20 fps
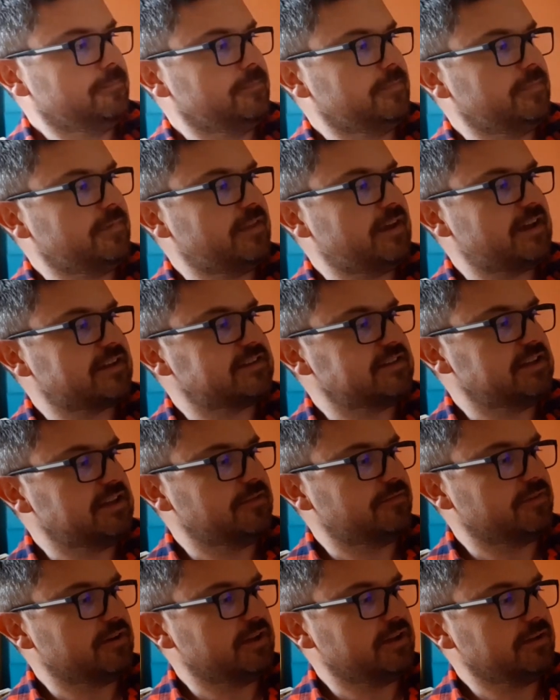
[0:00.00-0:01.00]
That
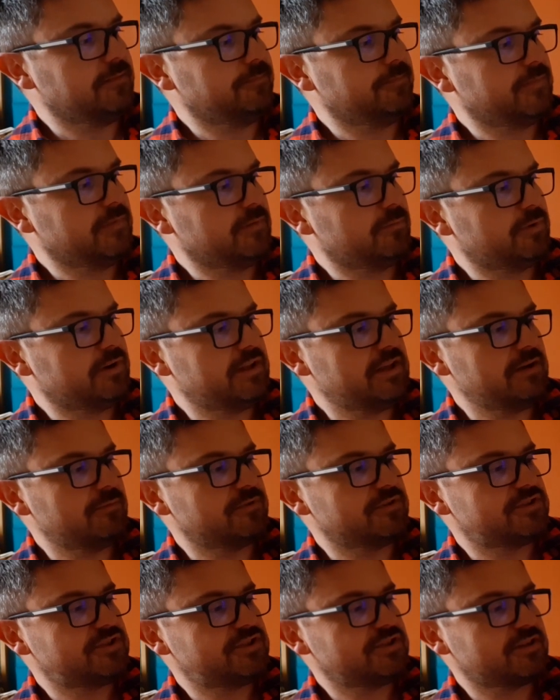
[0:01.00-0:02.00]
evening, when he
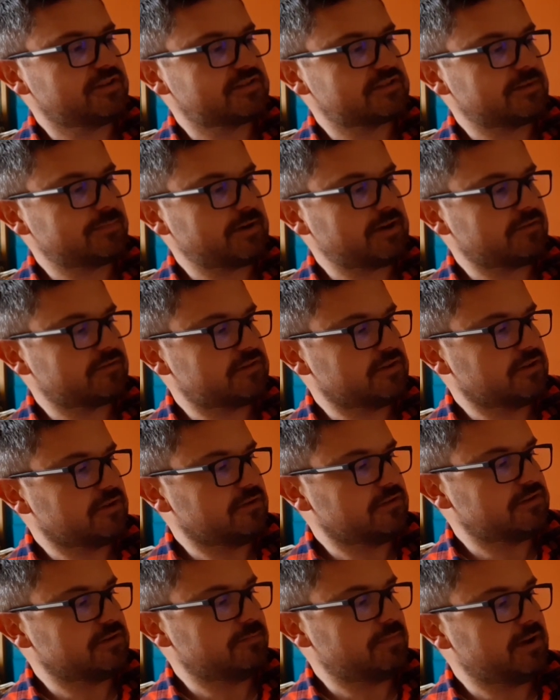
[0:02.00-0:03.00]
was just about to go
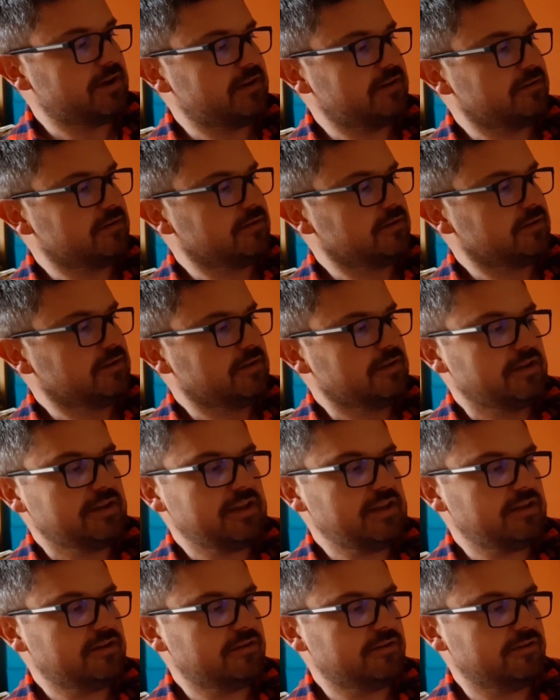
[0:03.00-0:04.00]
to bed,
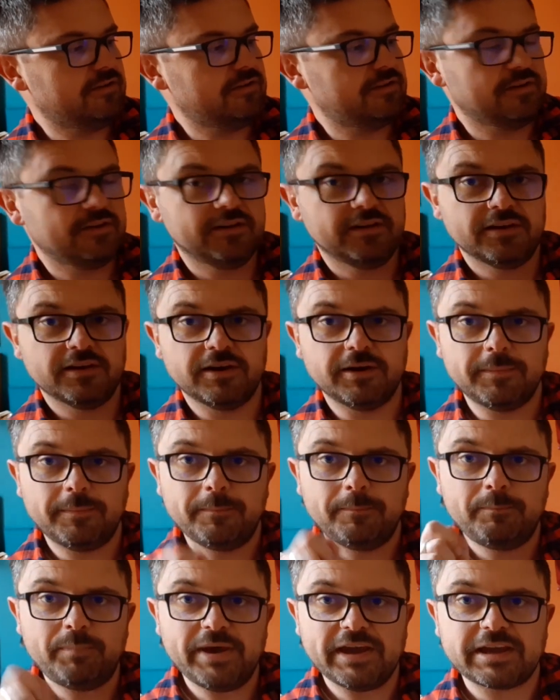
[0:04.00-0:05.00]
he heard a
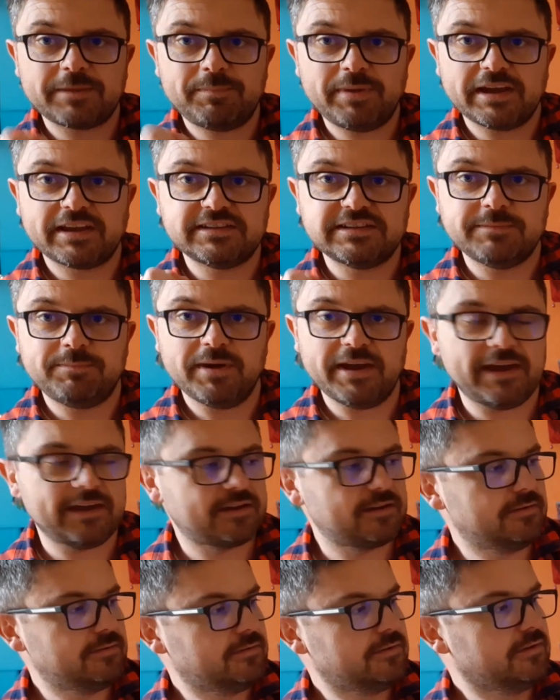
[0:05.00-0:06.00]
peck peckety
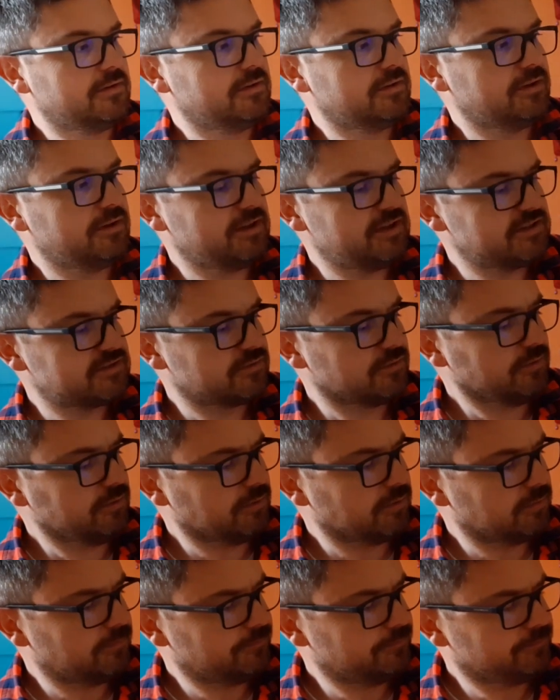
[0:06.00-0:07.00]
peck at his
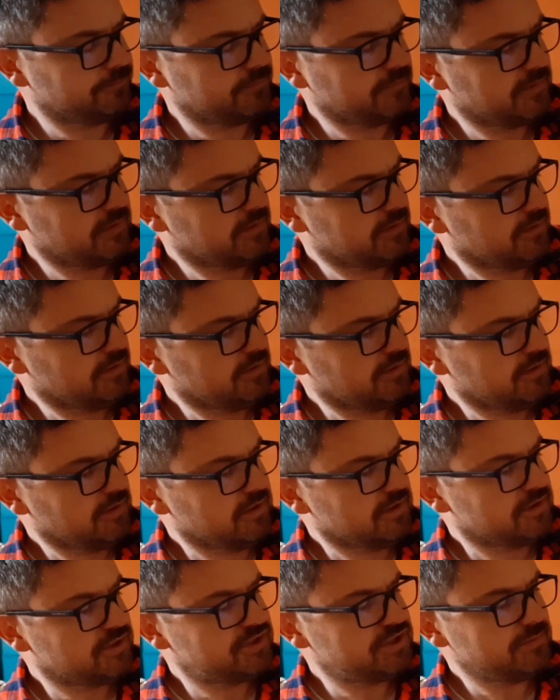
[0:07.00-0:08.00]
door.
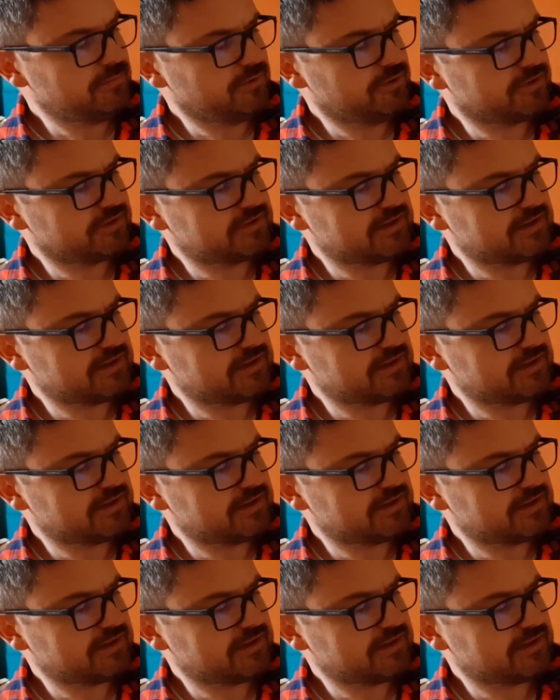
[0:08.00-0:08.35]
Jim looked